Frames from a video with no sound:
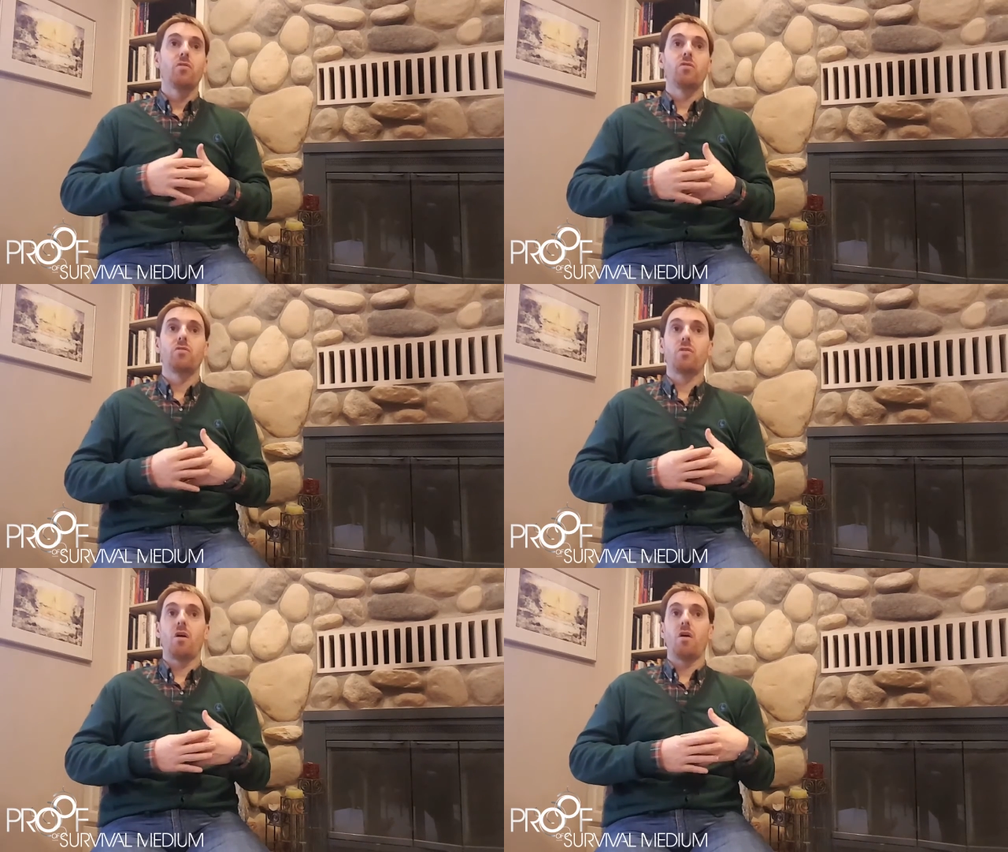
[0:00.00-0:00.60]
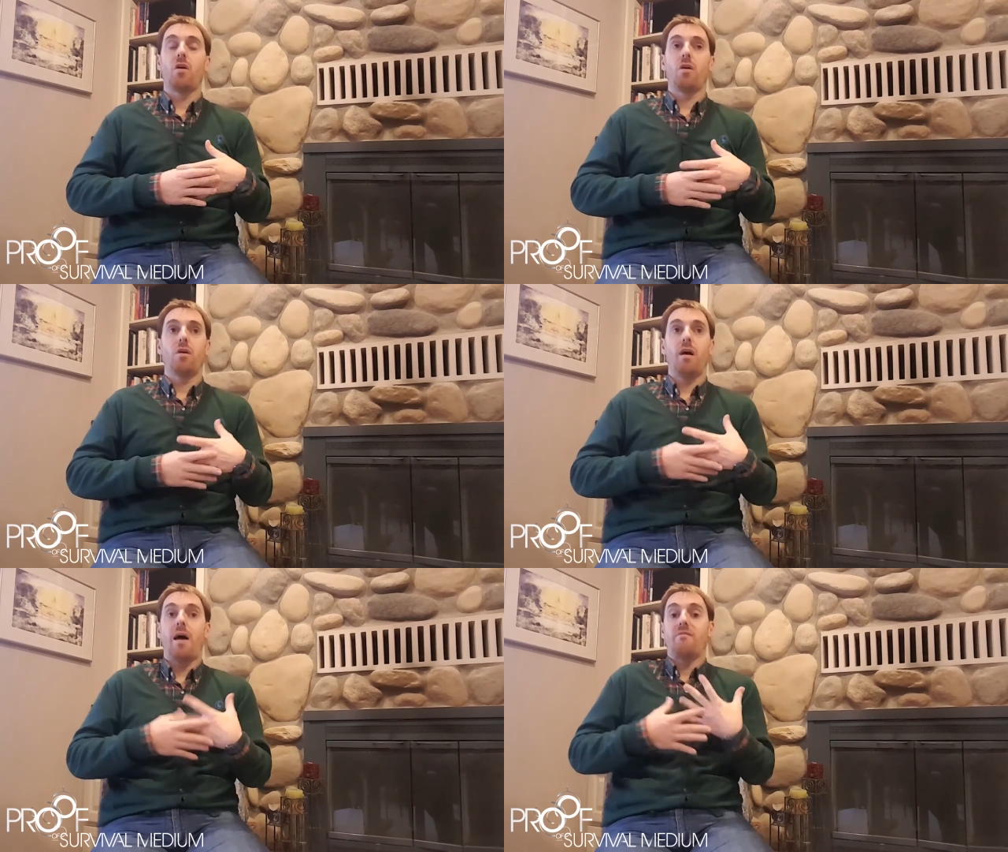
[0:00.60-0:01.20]

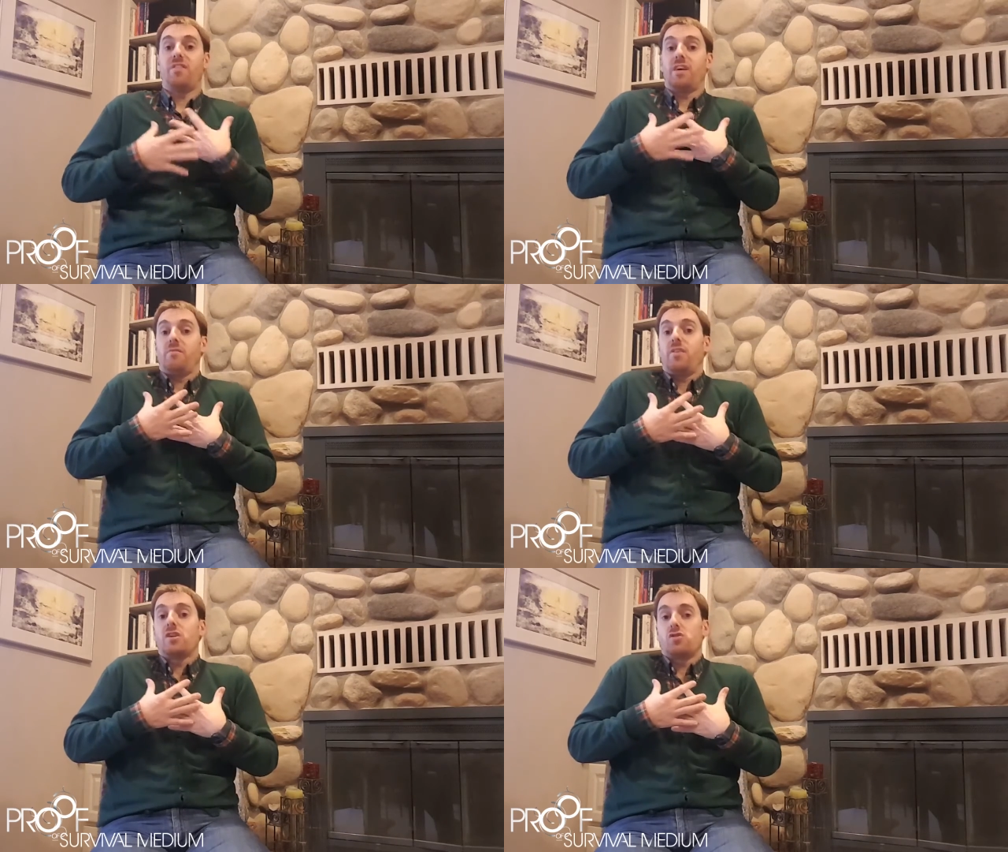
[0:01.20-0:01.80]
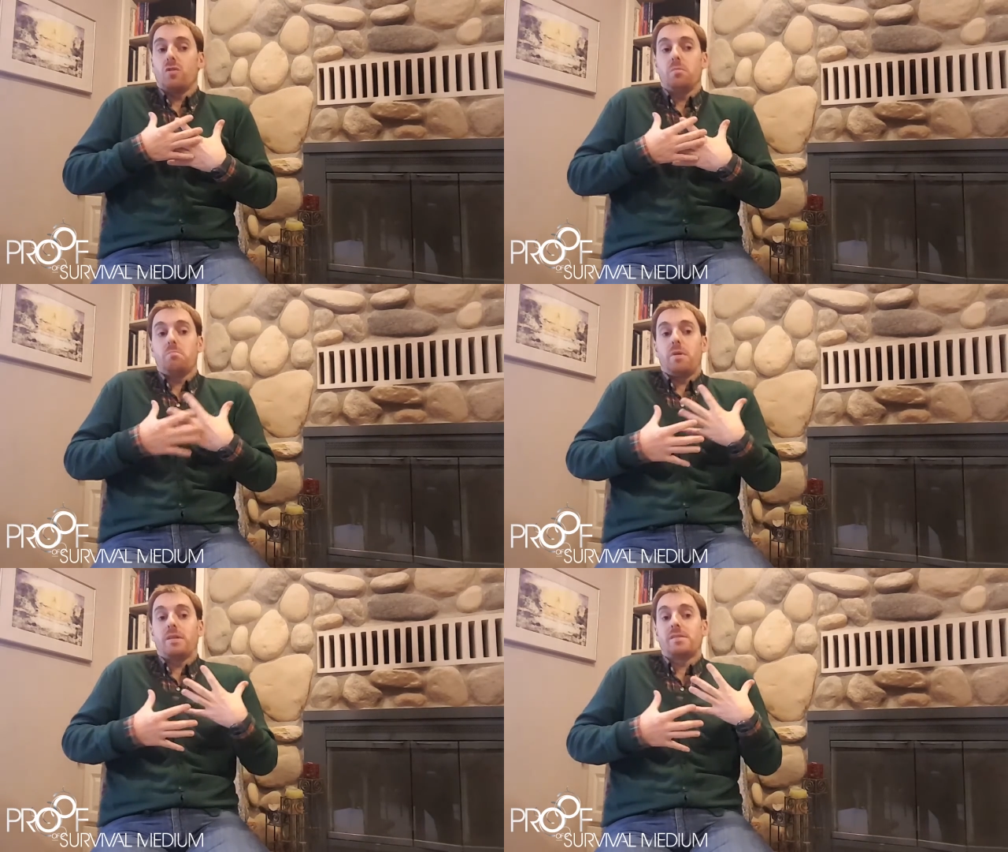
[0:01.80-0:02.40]
So I'm very visual,
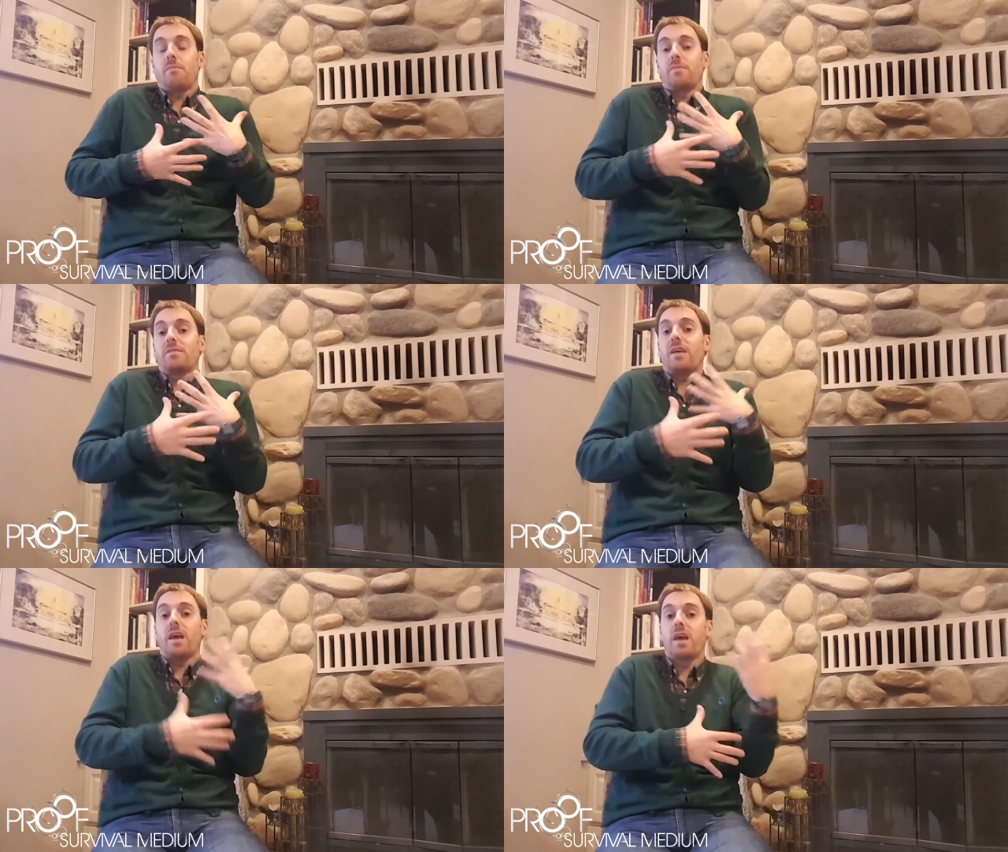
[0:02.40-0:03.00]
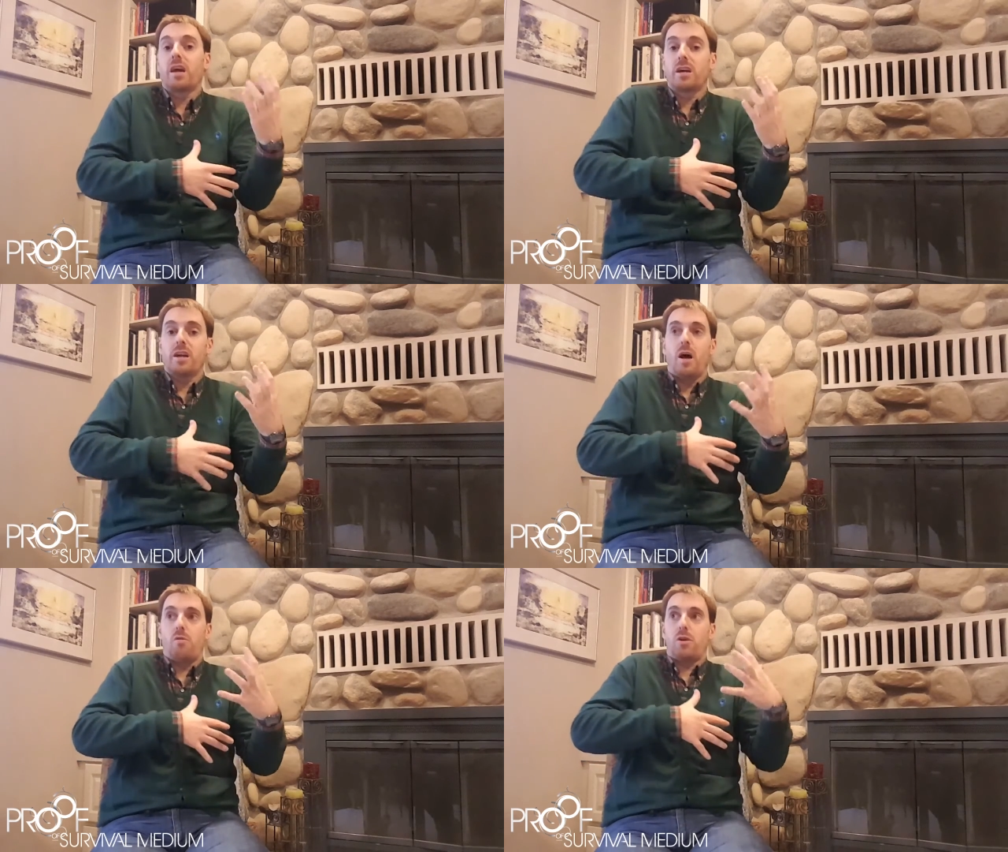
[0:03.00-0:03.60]
but sometimes I hear
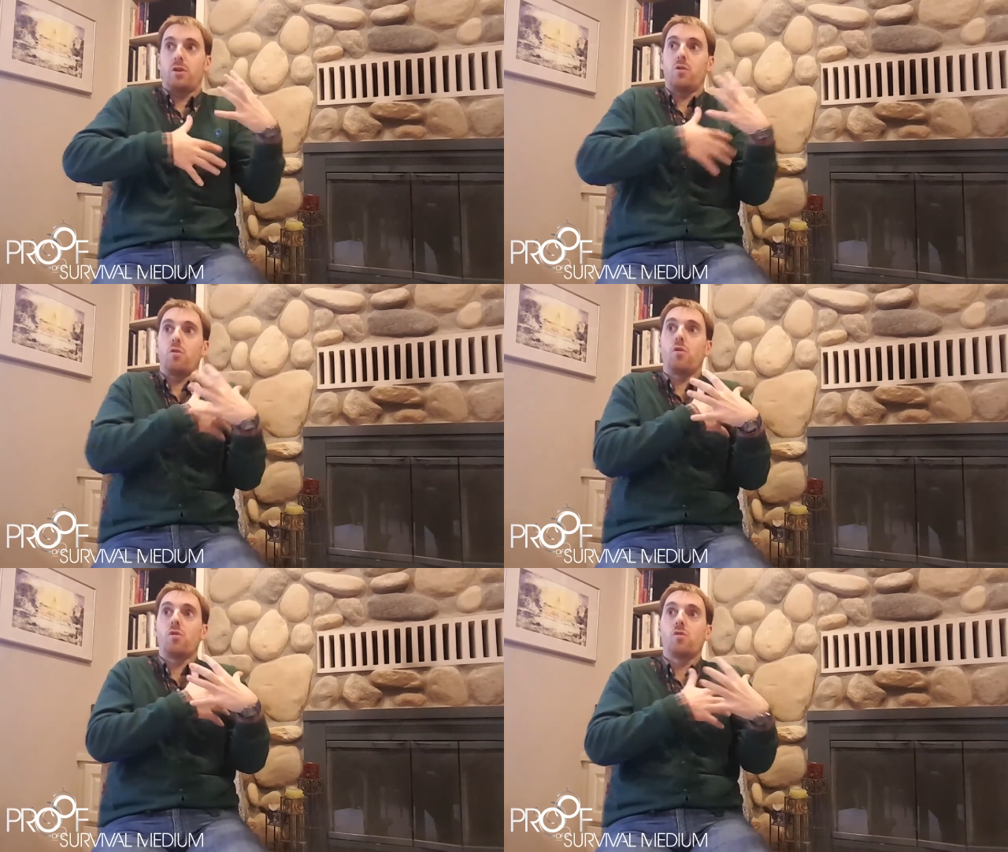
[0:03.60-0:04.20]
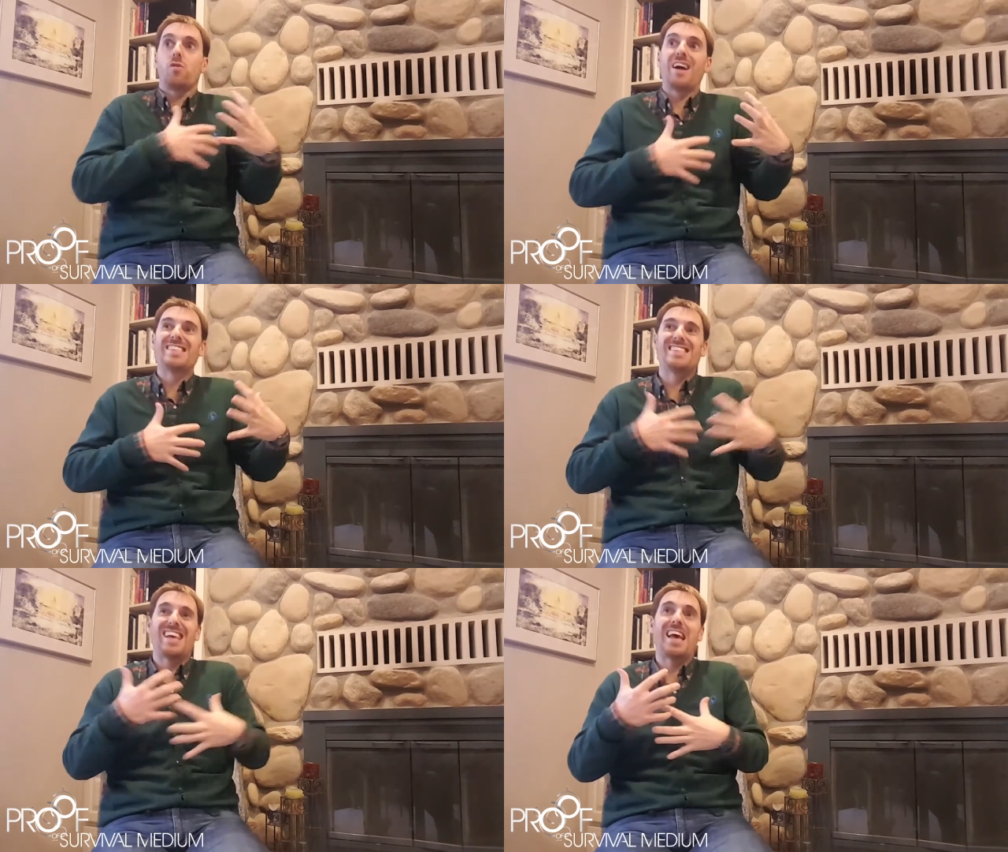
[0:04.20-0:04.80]
louder or I
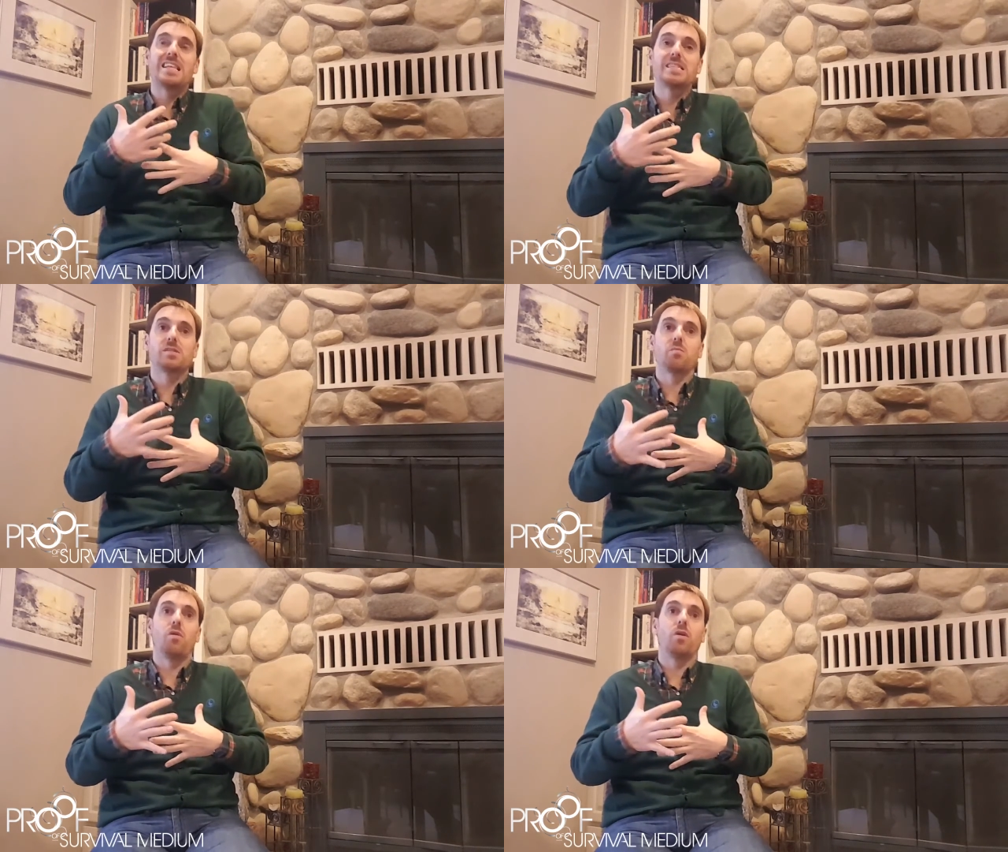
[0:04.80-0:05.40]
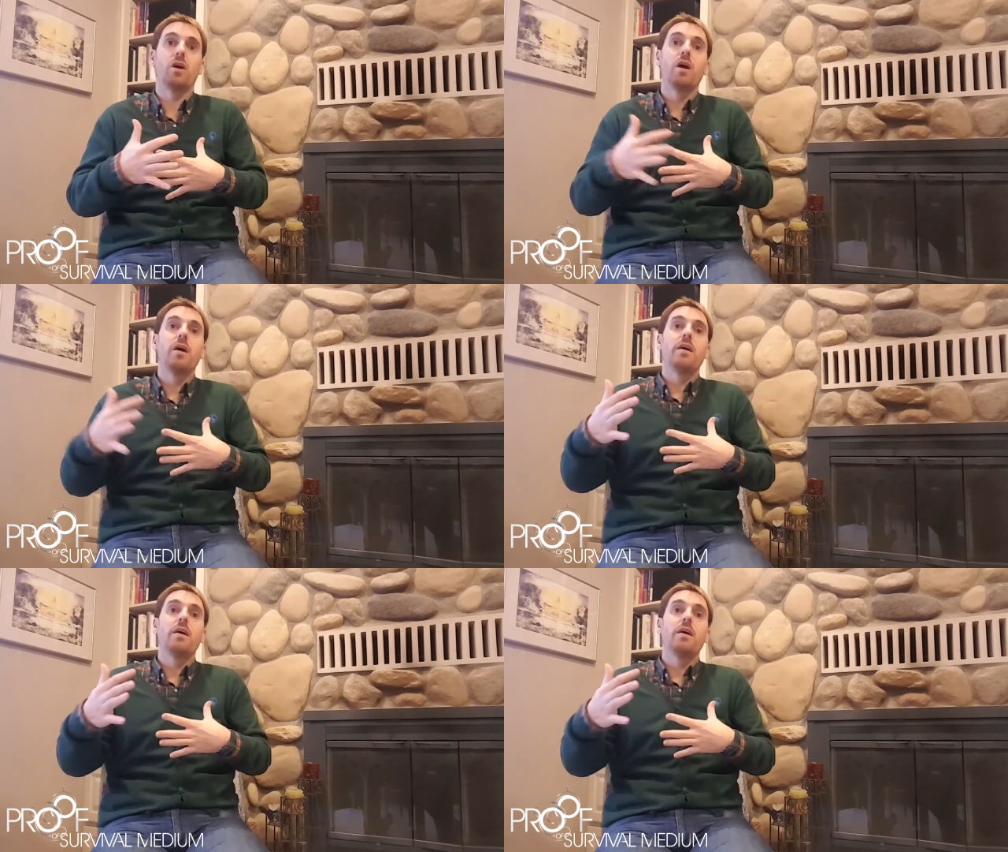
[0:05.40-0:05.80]
sense more.